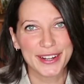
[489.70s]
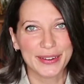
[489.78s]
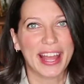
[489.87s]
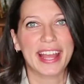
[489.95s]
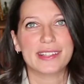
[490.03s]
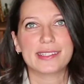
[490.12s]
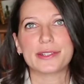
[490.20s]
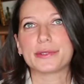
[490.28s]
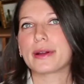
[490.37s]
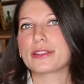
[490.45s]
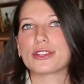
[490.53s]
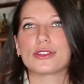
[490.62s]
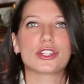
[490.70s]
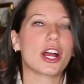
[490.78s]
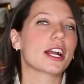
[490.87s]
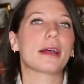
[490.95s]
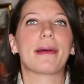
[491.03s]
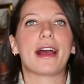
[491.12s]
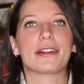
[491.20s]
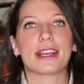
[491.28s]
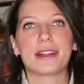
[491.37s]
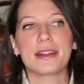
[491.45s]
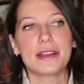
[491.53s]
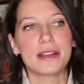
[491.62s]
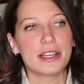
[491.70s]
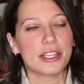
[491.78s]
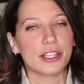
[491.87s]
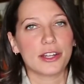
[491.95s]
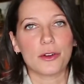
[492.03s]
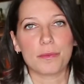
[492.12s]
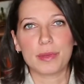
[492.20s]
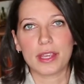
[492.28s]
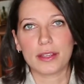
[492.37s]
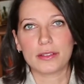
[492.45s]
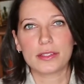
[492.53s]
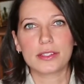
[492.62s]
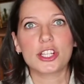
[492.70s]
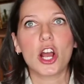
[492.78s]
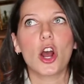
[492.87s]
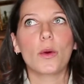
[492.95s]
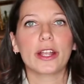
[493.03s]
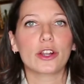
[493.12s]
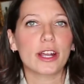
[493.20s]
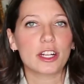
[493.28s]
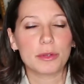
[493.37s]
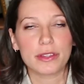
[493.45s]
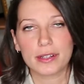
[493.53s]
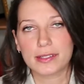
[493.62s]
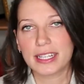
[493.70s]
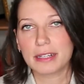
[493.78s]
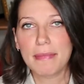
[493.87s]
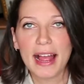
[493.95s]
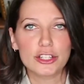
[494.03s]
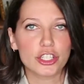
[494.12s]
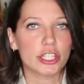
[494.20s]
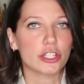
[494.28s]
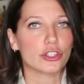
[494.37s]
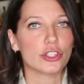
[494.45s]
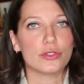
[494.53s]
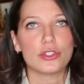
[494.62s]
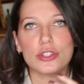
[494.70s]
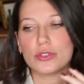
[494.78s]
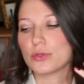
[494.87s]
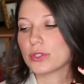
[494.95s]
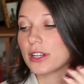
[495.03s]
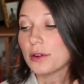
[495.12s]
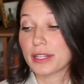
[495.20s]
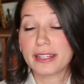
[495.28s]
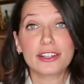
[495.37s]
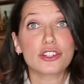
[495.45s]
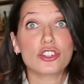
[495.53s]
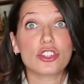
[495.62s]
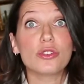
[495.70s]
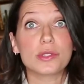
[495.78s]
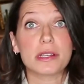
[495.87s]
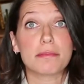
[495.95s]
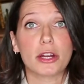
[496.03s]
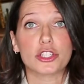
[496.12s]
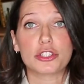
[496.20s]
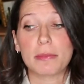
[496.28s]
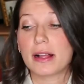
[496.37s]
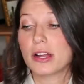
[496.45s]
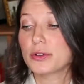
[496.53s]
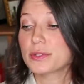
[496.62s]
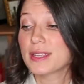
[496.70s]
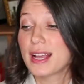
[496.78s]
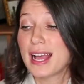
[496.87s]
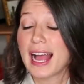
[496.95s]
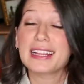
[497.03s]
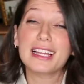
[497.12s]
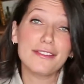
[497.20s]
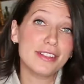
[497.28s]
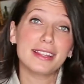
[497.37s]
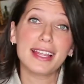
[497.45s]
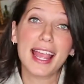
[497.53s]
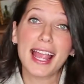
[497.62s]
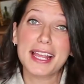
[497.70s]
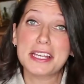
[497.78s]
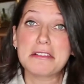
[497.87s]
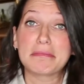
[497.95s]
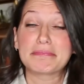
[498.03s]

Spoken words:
okay? So whether you talk about it, being so incredible that it's like magic, or you do, like they're using marshmallows. I love that they